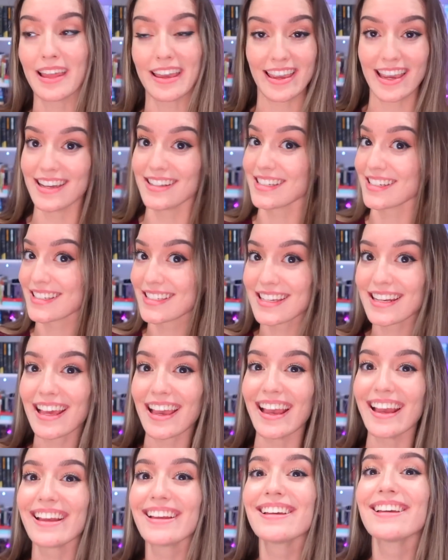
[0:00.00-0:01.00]
like I did
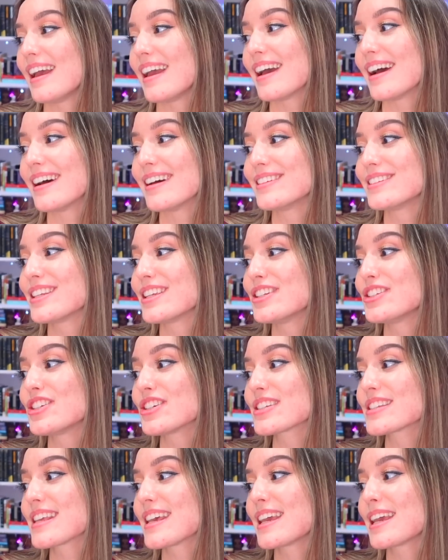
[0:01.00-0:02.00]
today, and
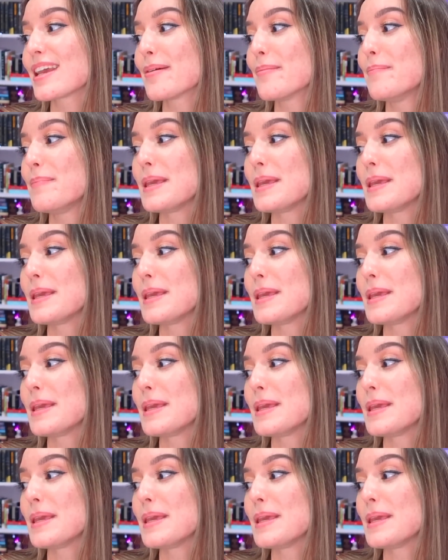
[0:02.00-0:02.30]
just like